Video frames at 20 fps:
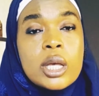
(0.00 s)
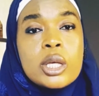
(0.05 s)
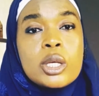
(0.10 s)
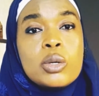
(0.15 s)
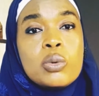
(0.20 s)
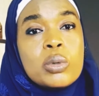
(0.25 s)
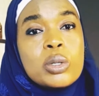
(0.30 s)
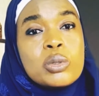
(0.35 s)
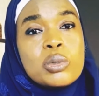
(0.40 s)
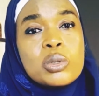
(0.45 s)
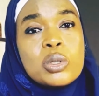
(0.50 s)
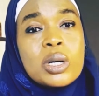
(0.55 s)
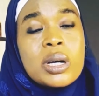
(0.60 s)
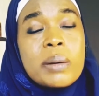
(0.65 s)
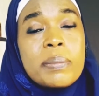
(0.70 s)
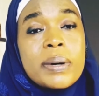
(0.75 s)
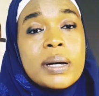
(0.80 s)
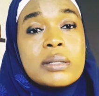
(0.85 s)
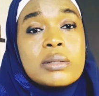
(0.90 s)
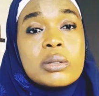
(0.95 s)
You want to talk
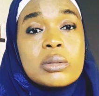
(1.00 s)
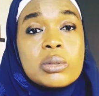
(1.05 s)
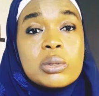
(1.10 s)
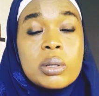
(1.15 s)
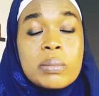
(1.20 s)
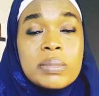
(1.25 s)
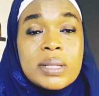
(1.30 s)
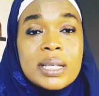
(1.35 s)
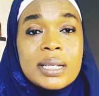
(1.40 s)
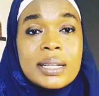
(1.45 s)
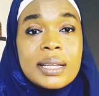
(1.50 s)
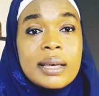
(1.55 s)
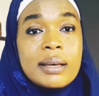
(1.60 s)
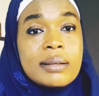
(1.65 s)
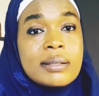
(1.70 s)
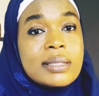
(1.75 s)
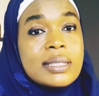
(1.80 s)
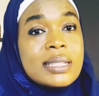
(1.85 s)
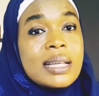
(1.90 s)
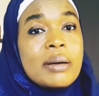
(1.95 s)
about something
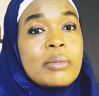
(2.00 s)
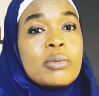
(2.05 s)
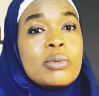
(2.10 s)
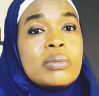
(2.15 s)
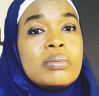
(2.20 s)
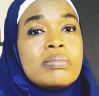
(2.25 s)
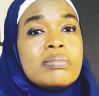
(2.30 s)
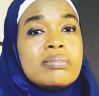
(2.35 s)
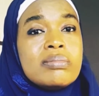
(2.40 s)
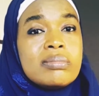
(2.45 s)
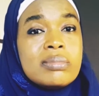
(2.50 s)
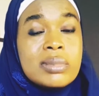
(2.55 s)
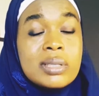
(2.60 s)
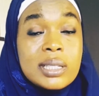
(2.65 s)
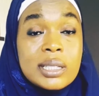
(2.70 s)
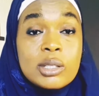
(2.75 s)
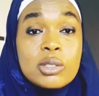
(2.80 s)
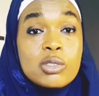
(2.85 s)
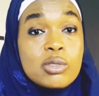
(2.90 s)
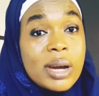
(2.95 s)
else that will
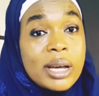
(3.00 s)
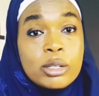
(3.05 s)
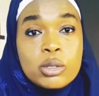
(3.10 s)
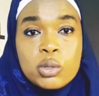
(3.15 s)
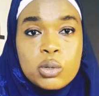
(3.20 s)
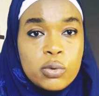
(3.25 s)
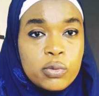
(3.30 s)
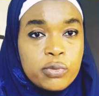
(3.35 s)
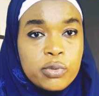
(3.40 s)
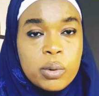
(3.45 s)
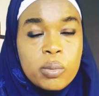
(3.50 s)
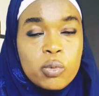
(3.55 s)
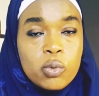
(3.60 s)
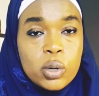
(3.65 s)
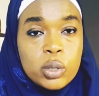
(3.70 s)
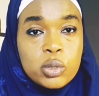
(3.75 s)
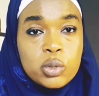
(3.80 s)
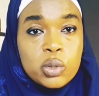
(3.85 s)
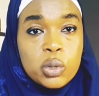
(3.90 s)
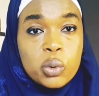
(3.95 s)
distract you from
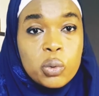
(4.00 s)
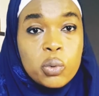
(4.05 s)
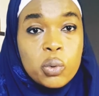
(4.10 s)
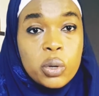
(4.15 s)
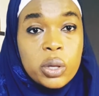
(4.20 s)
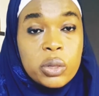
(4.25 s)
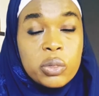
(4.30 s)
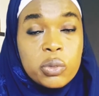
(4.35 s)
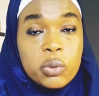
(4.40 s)
what you're going